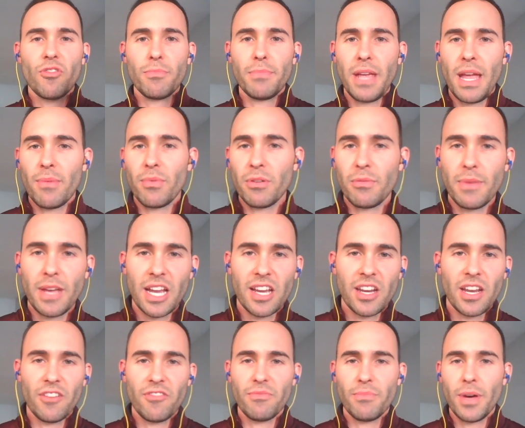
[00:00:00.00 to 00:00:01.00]
be able to make
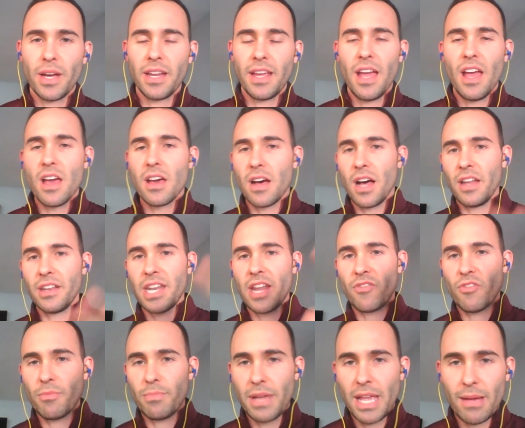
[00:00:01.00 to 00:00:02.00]
enough money. I'll
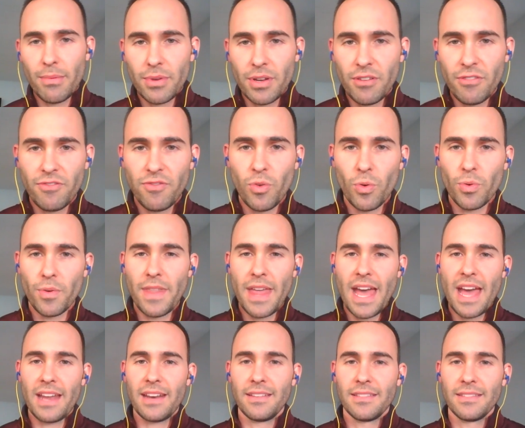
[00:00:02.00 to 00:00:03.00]
never be able to afford
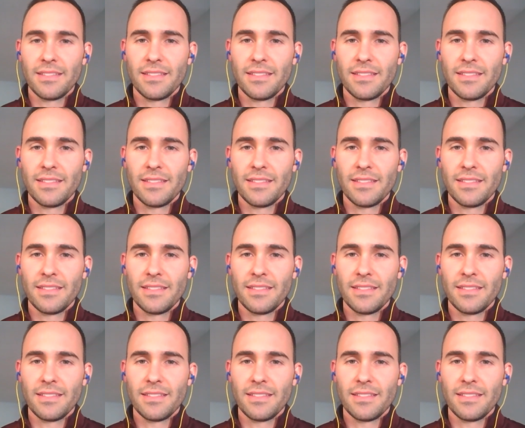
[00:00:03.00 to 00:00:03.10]
that.